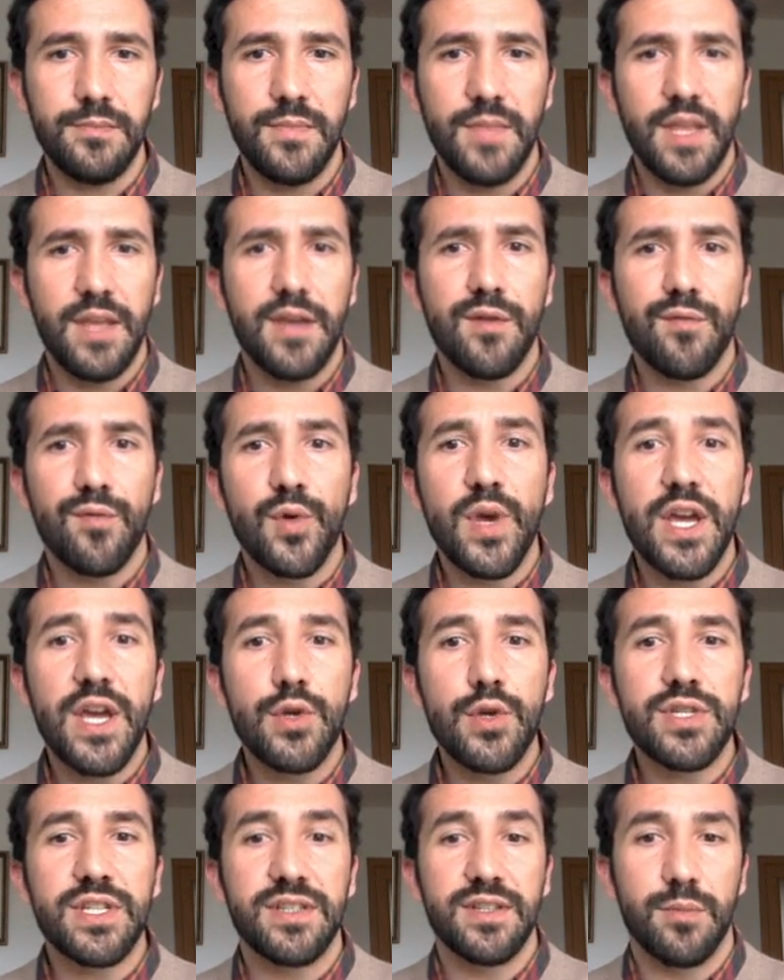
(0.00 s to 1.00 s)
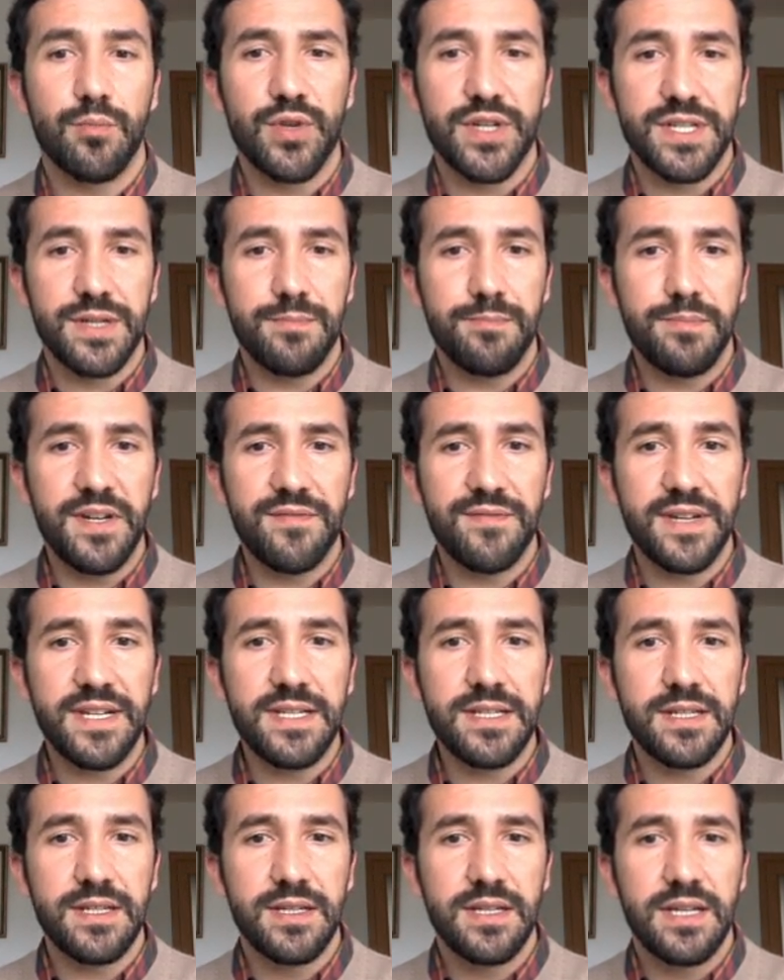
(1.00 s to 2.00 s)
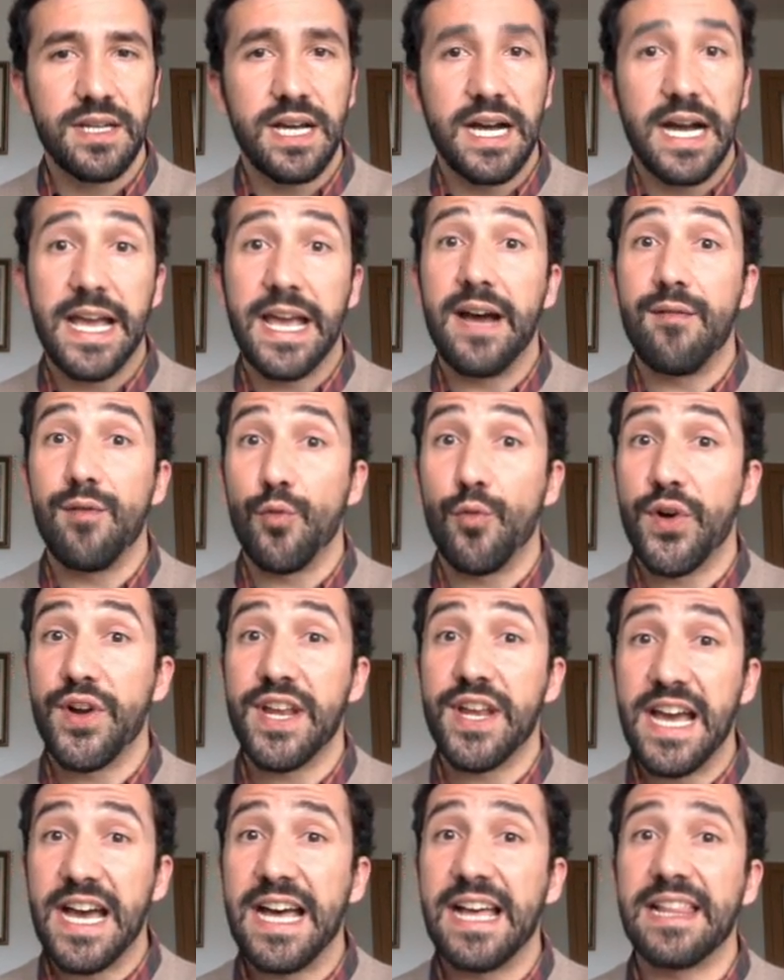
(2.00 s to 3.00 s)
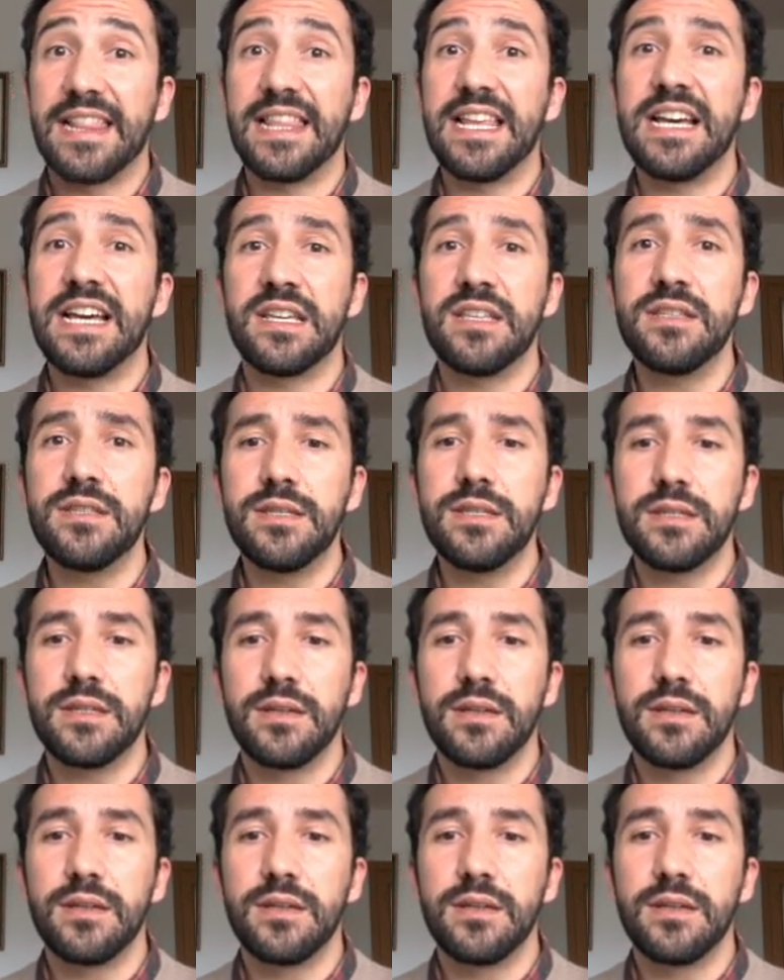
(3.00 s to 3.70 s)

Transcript: If we are using the present perfect, I have already had lunch.